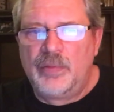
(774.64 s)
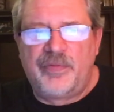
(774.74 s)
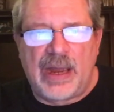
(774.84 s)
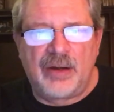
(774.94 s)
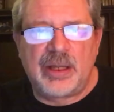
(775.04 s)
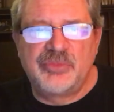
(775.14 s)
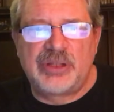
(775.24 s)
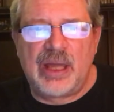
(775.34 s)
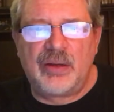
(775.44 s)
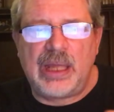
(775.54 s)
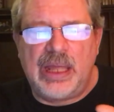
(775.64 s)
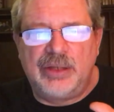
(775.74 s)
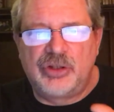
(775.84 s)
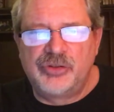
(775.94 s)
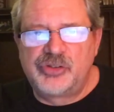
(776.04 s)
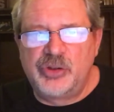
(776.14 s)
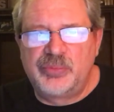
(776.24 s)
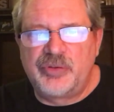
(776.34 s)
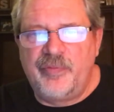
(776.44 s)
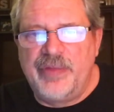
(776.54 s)
Fire comes down and
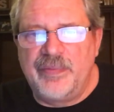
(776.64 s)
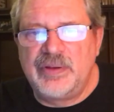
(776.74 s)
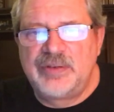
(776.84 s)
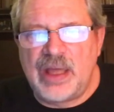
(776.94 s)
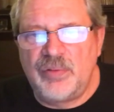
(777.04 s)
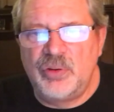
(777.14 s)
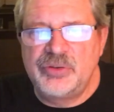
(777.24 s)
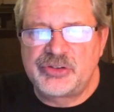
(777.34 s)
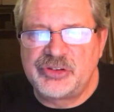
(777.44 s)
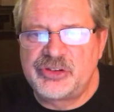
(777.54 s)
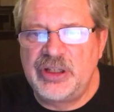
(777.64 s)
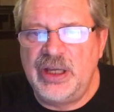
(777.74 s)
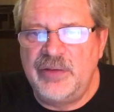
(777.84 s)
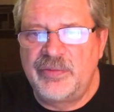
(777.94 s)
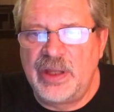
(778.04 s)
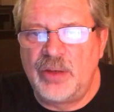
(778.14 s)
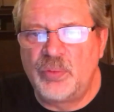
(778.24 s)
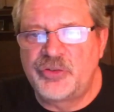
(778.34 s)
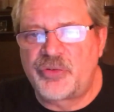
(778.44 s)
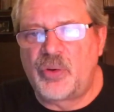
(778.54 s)
consumes it. Then the devil who was deceived then
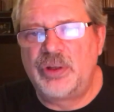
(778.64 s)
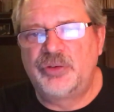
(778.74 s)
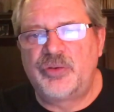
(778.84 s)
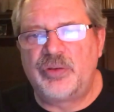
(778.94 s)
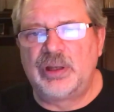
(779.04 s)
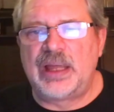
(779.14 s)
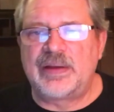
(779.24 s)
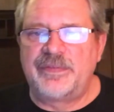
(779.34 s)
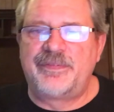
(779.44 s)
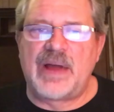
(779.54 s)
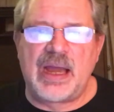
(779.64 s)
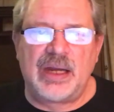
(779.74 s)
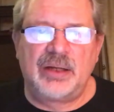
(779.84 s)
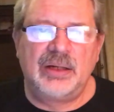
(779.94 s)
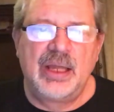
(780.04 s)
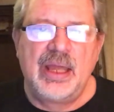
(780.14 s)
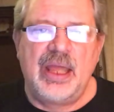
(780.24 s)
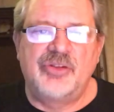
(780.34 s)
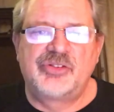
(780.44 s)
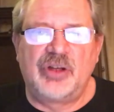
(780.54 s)
was thrown into the lake of fire
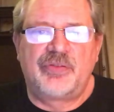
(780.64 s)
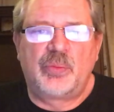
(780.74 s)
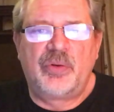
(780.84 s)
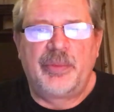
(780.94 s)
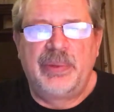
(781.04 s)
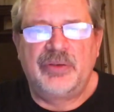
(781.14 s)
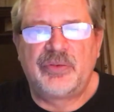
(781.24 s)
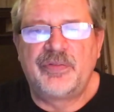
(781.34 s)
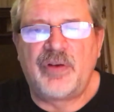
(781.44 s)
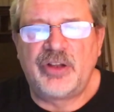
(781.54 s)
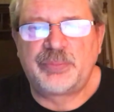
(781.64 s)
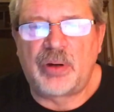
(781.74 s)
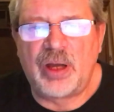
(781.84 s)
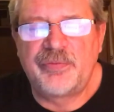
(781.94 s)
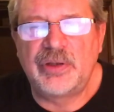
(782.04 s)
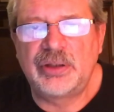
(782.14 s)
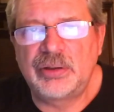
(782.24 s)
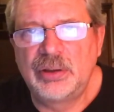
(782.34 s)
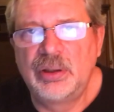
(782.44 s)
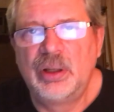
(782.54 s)
and sulfur, where the beast and the false prophet
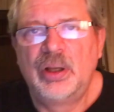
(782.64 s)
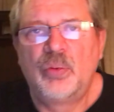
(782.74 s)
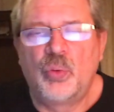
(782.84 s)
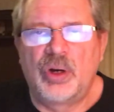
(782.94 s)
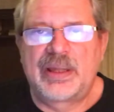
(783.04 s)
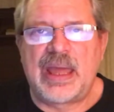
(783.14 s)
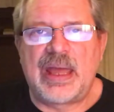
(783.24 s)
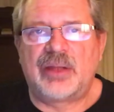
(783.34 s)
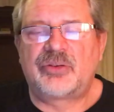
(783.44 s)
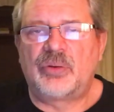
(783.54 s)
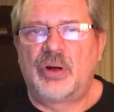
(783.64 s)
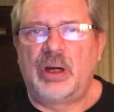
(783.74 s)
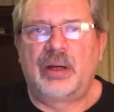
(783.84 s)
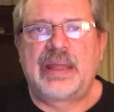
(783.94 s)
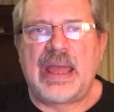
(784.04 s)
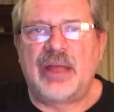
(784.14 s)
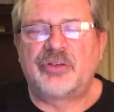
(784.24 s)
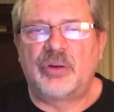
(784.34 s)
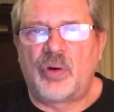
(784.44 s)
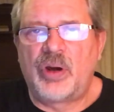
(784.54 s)
were cast, or are casted,